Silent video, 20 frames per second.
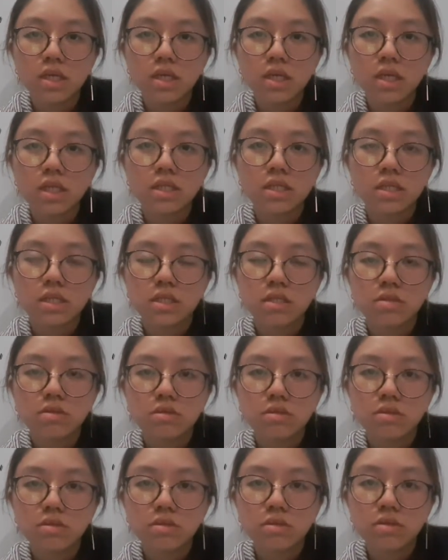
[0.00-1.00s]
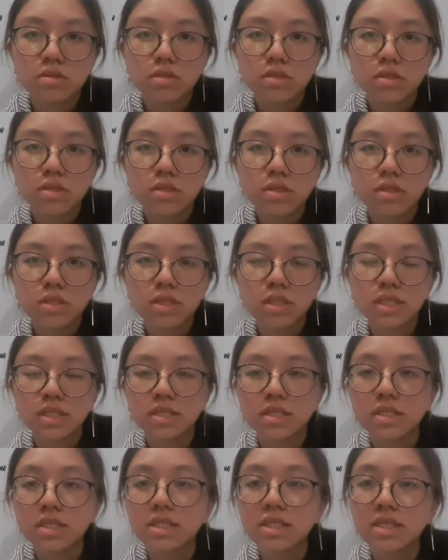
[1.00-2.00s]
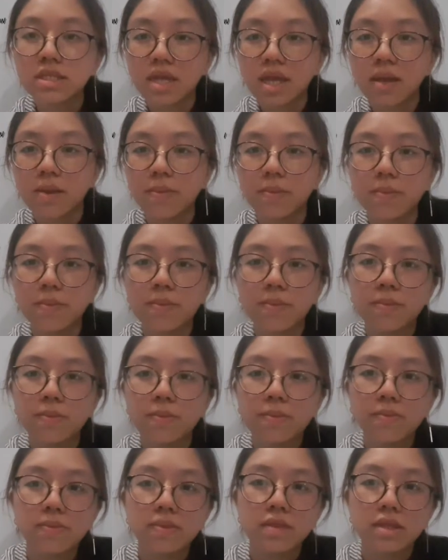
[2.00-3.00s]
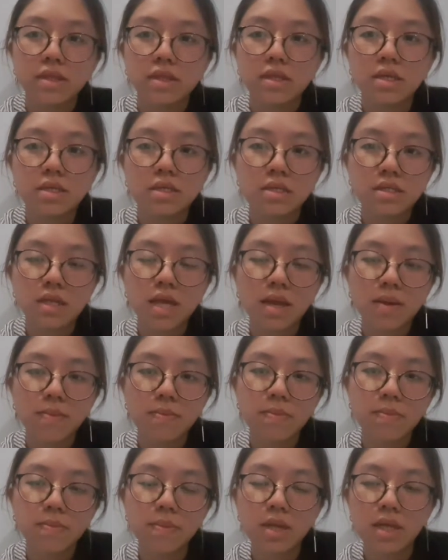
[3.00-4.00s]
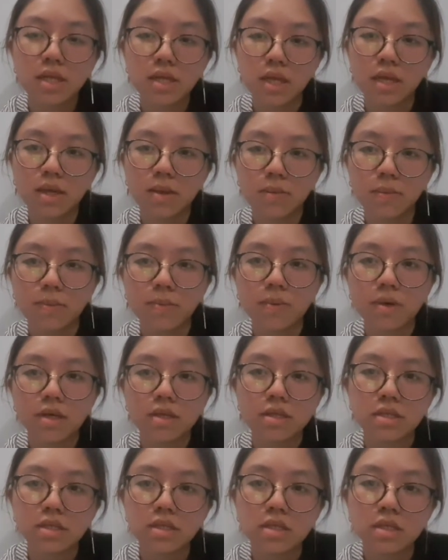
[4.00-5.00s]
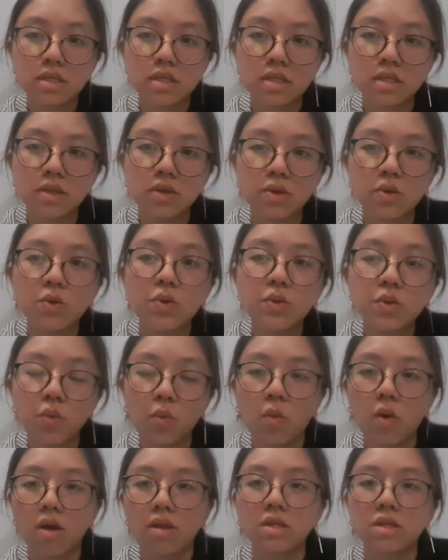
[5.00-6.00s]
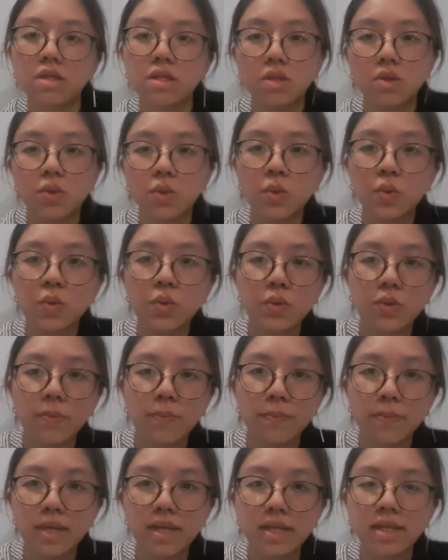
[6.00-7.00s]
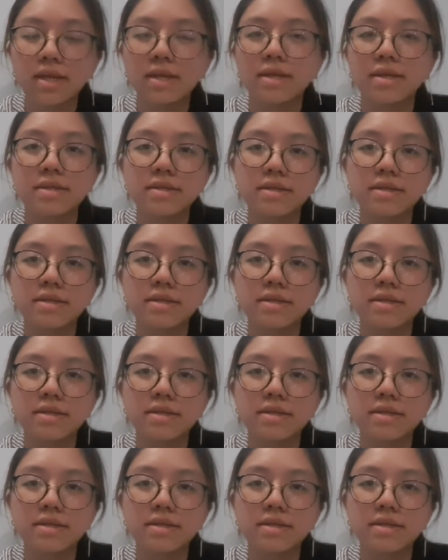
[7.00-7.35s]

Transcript: it's the same the same meaning, but the good one, good meaning,